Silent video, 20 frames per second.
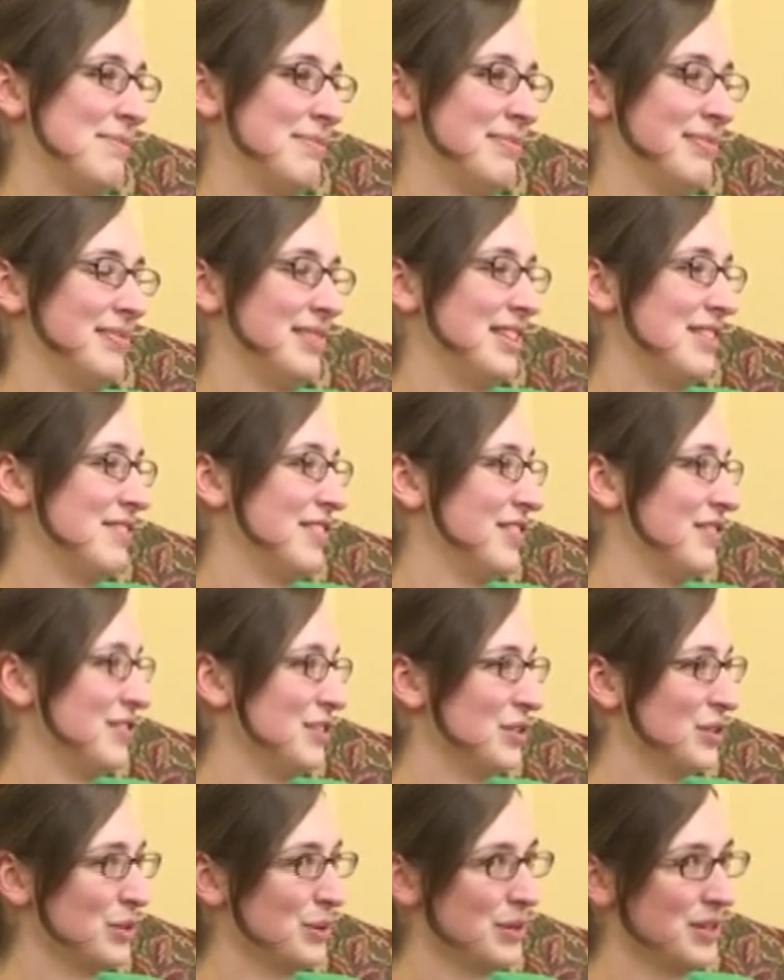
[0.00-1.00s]
Even if you
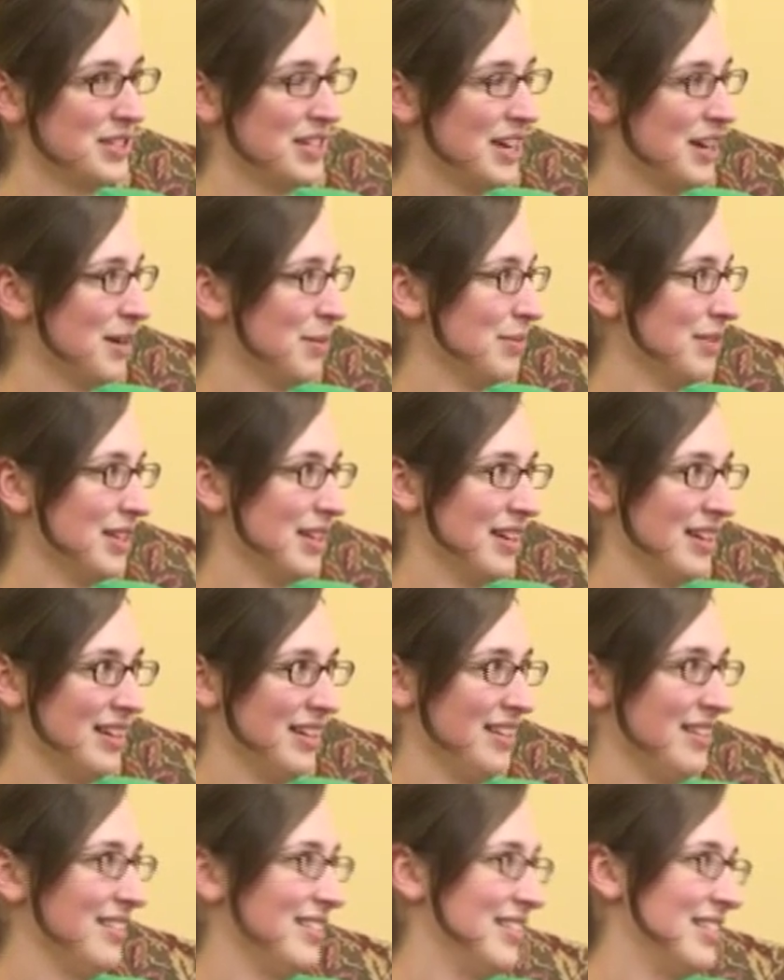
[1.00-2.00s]
score terribly on
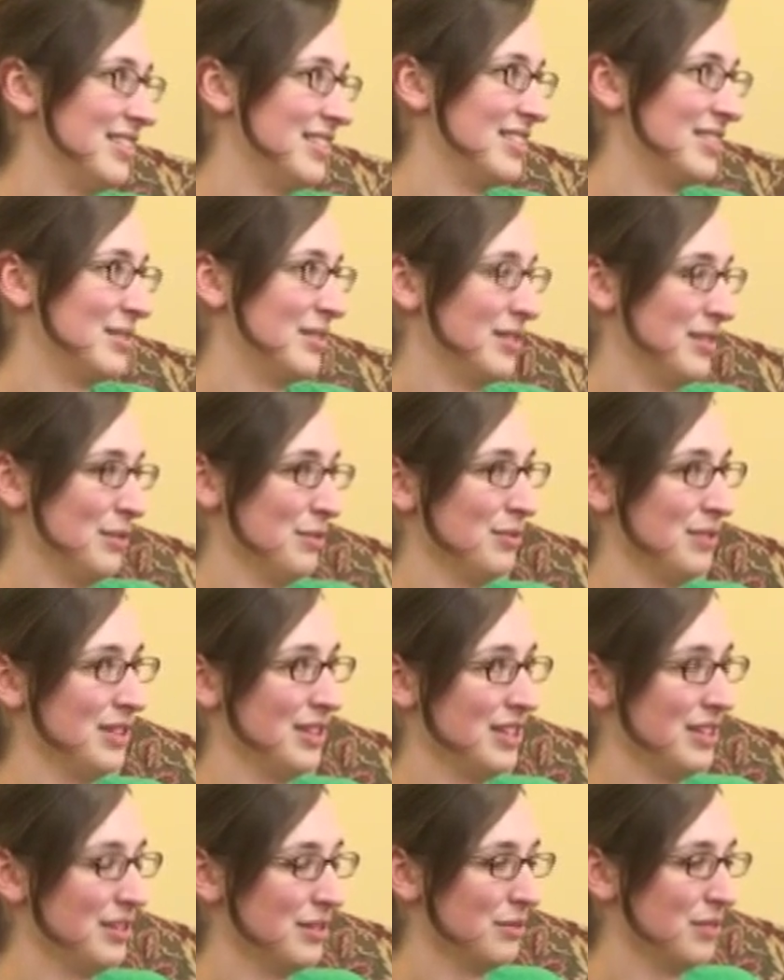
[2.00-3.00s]
it, it's a really
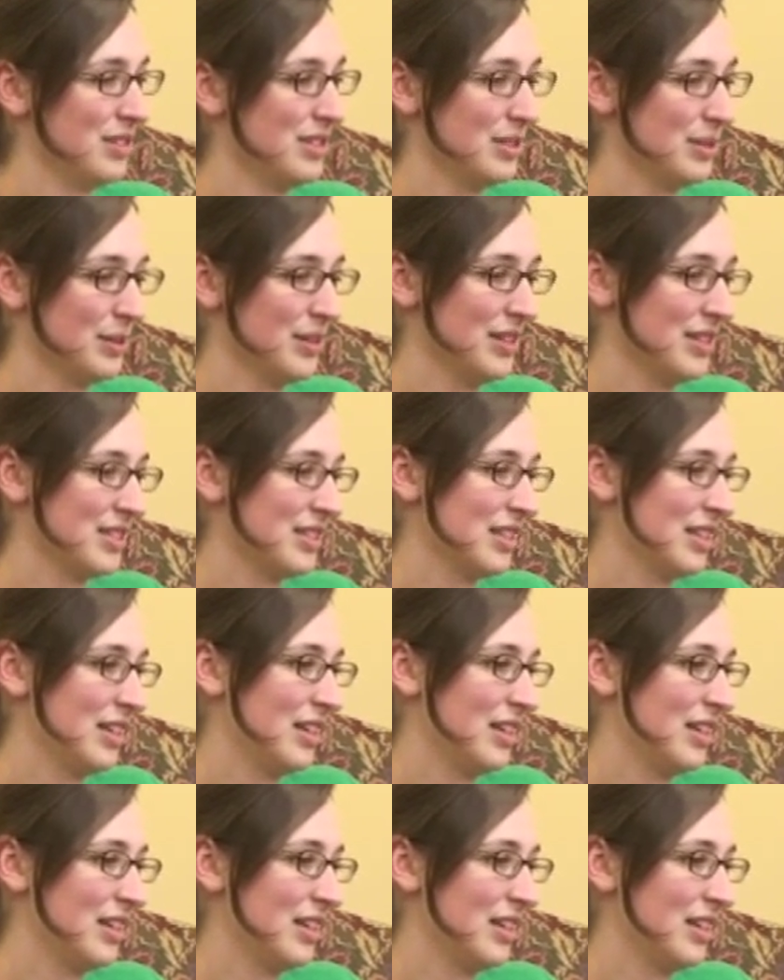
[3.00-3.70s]
good resource.